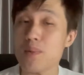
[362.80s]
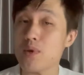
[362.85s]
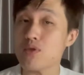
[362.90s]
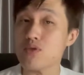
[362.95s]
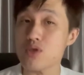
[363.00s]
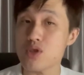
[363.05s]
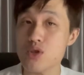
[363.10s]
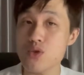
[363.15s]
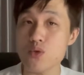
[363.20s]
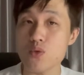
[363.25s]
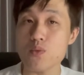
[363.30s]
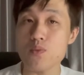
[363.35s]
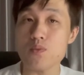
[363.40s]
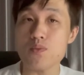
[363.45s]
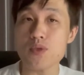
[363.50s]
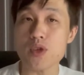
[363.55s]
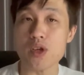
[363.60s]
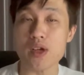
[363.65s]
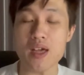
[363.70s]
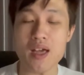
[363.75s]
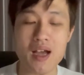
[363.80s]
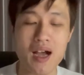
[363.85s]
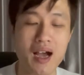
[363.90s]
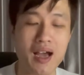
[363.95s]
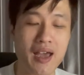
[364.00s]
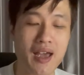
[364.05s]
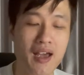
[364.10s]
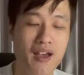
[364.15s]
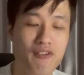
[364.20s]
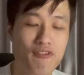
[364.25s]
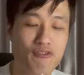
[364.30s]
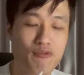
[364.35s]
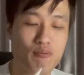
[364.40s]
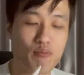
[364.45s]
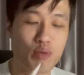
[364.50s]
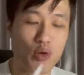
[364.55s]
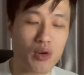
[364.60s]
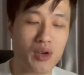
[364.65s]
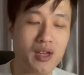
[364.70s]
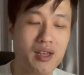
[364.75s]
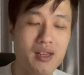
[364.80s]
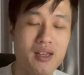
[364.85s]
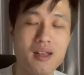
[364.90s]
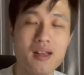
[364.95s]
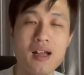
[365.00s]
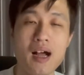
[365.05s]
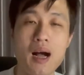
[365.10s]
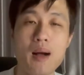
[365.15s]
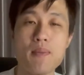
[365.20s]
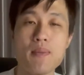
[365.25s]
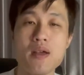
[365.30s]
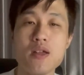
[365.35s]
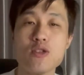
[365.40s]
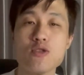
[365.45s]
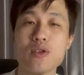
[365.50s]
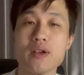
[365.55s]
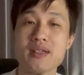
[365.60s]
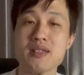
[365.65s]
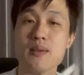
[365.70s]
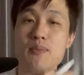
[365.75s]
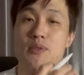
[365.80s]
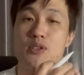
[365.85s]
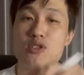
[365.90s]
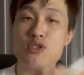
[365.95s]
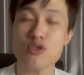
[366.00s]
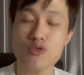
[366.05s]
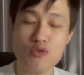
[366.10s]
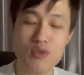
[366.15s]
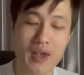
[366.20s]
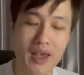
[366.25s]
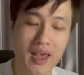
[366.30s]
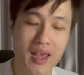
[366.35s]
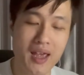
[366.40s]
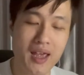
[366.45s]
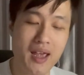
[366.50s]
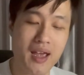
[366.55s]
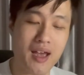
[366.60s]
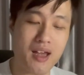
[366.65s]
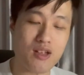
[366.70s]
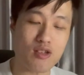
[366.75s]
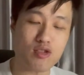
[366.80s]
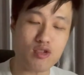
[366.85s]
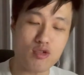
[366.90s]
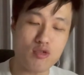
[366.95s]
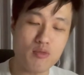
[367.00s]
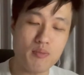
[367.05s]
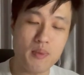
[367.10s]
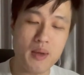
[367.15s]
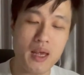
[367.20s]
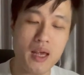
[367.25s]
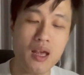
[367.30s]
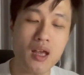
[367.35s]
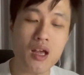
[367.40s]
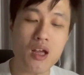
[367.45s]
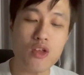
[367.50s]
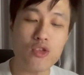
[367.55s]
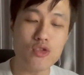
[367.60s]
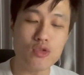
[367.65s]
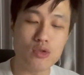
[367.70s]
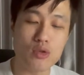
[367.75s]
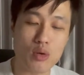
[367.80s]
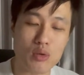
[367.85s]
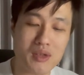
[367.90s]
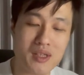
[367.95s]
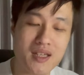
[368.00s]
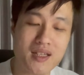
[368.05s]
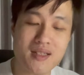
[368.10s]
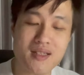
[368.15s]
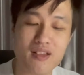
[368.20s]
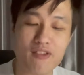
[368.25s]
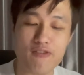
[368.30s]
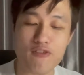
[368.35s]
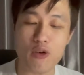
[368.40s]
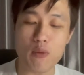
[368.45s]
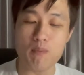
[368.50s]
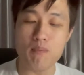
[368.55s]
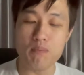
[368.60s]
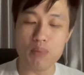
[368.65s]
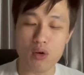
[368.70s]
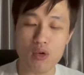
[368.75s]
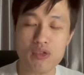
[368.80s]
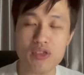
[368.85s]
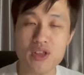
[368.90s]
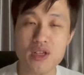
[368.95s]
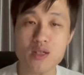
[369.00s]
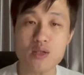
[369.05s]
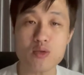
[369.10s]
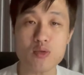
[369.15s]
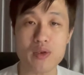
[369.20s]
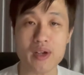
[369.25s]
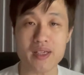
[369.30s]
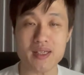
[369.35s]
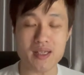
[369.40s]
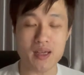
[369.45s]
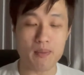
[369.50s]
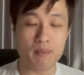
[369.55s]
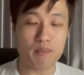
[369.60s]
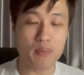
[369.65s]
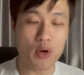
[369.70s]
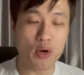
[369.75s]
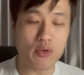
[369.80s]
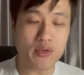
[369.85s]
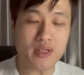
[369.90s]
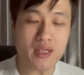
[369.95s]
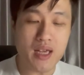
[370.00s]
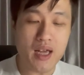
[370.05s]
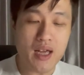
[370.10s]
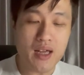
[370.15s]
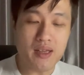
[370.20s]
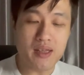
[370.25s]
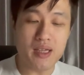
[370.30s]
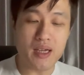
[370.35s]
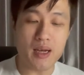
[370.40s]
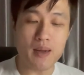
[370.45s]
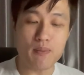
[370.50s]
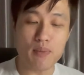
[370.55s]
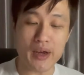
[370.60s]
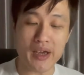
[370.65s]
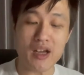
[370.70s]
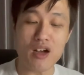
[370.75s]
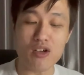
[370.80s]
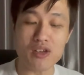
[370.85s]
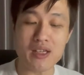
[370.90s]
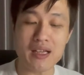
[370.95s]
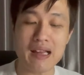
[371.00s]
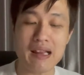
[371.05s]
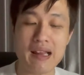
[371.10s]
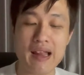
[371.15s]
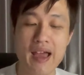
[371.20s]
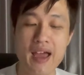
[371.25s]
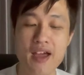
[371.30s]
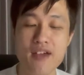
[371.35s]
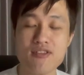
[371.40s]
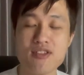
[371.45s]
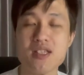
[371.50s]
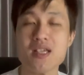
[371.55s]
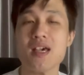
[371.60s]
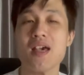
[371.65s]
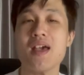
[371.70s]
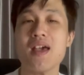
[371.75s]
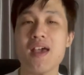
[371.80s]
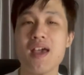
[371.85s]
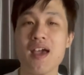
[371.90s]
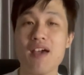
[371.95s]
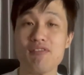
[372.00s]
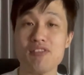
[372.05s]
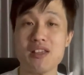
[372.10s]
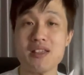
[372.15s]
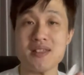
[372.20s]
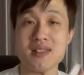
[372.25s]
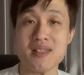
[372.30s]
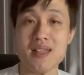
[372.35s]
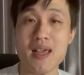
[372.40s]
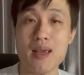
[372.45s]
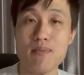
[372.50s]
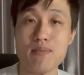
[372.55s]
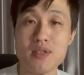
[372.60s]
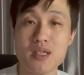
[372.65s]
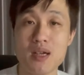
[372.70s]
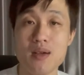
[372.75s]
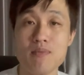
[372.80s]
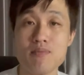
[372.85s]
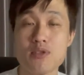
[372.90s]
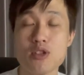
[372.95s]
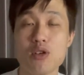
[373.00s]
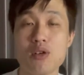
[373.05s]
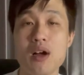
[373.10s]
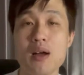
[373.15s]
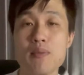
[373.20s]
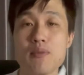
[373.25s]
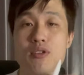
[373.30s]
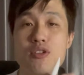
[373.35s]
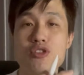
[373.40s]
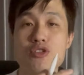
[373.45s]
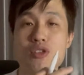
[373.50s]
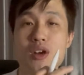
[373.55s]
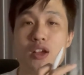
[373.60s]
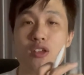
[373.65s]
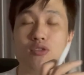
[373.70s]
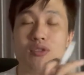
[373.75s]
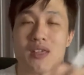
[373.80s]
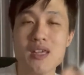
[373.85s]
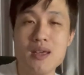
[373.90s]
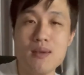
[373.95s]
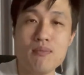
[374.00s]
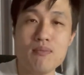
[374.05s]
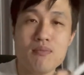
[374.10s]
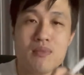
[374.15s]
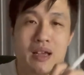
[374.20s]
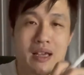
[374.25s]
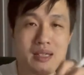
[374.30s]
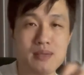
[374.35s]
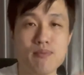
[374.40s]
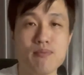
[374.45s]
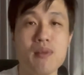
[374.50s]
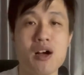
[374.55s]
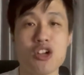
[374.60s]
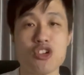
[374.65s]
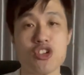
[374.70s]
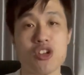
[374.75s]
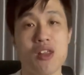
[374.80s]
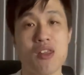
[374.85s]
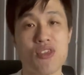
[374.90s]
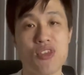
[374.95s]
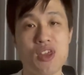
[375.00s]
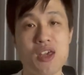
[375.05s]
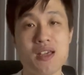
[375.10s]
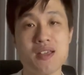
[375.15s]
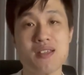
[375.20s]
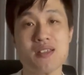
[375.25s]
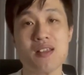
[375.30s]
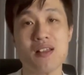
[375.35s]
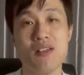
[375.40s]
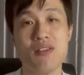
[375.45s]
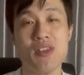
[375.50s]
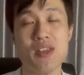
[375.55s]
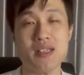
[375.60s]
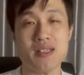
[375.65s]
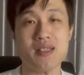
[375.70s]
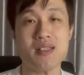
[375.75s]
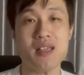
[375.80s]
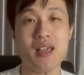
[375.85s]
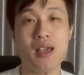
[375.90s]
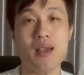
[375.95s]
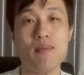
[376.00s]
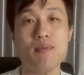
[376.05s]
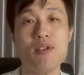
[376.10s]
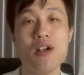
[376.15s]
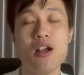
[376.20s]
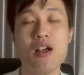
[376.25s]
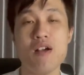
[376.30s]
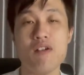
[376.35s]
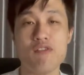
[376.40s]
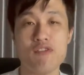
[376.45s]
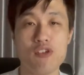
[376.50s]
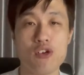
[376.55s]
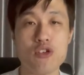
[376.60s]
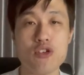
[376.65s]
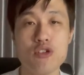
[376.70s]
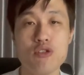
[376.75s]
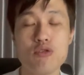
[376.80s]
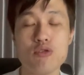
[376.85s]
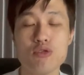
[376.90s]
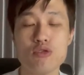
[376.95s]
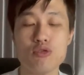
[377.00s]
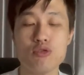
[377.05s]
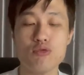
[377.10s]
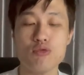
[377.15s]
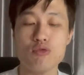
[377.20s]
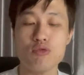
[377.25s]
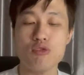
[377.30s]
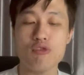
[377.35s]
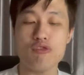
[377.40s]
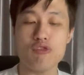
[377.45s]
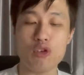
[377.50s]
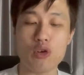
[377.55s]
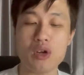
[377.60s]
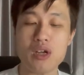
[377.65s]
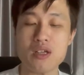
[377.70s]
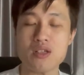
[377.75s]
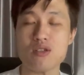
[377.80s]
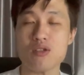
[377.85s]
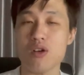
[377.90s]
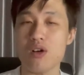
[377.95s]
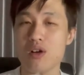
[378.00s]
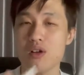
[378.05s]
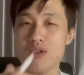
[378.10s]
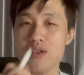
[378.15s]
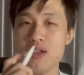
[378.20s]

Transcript: 2. Okay, I have broken it up into example 2a and 2b. Notice that for both these two examples, the bracket on the left have the same term. So I'm trying to keep as much things the same for you to focus on